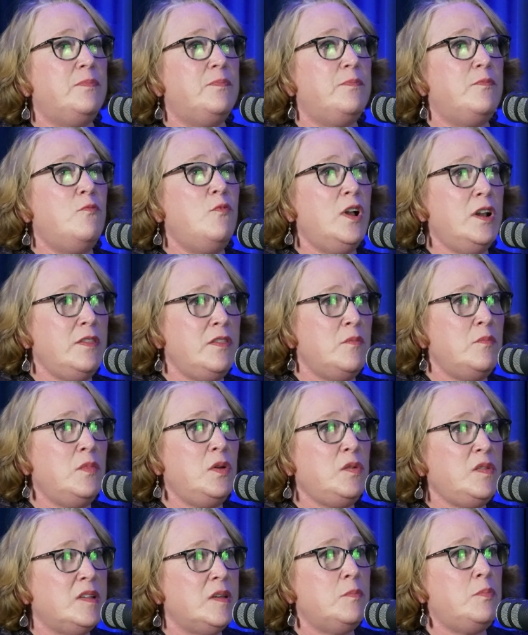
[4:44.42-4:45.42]
one of the
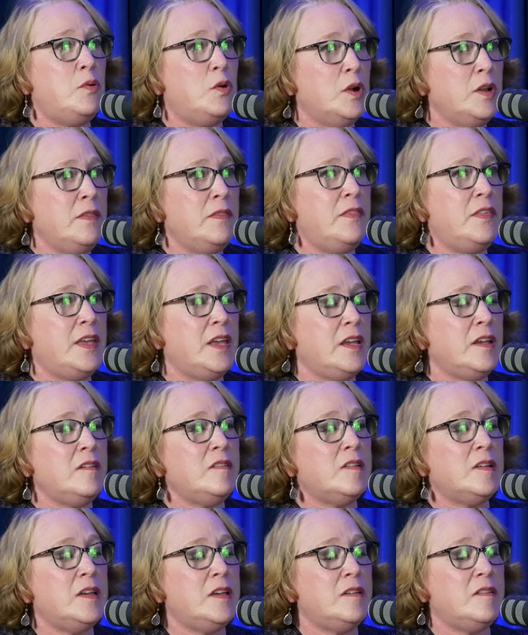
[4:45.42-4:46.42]
most important
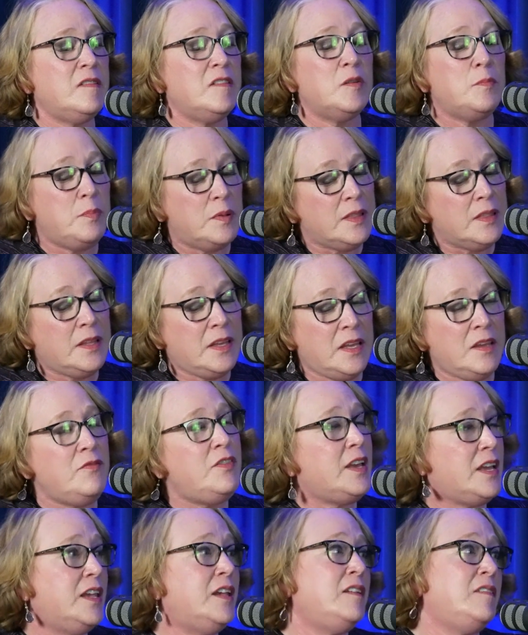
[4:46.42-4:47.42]
things is to believe
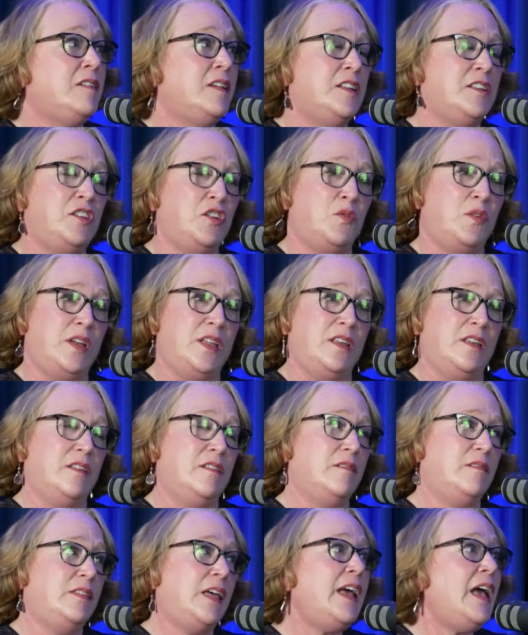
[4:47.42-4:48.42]
that kids can do it.
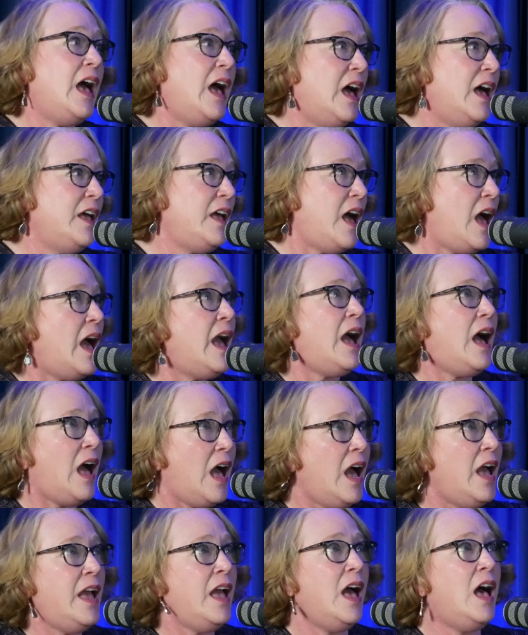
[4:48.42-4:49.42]

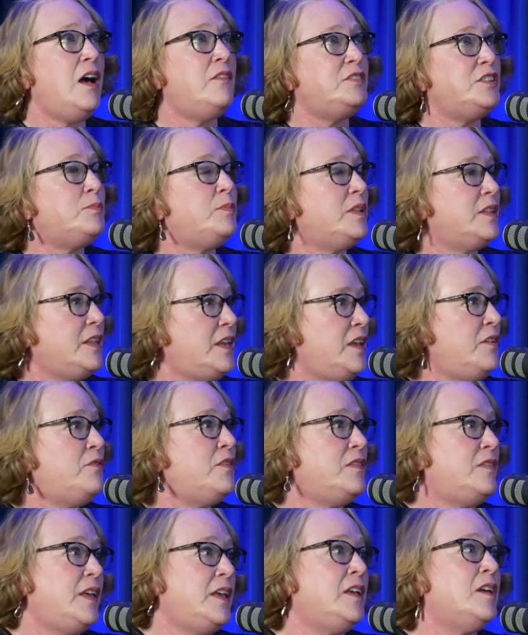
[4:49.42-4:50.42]
I have to believe
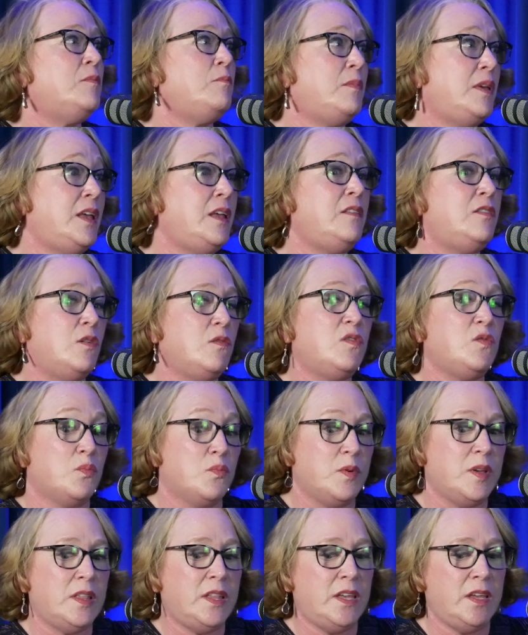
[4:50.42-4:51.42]
that they can meet those
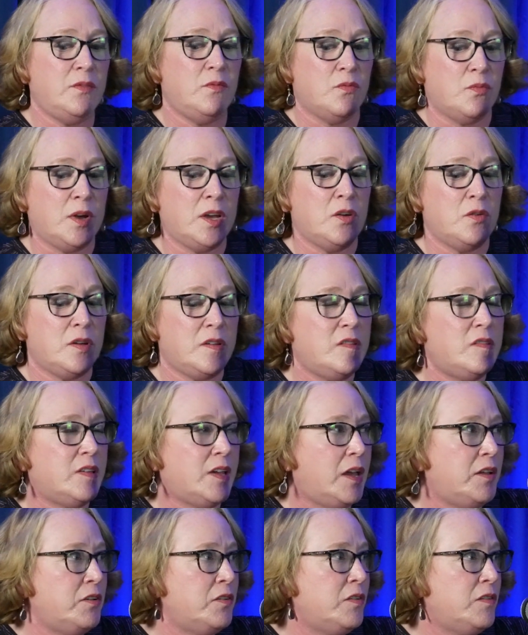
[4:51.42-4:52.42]
really rigorous
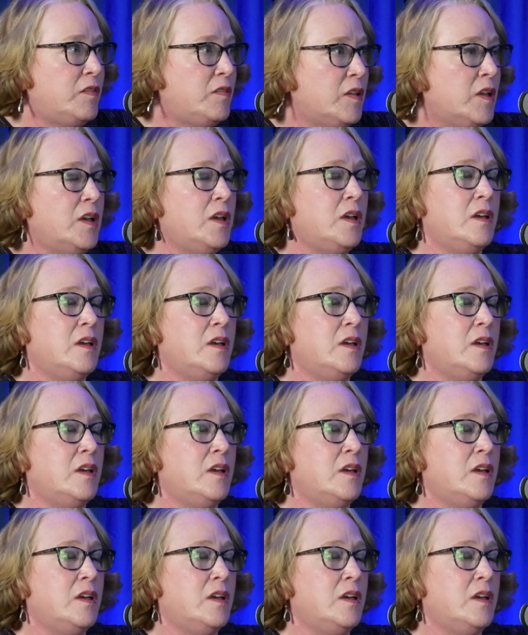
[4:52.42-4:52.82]
standards.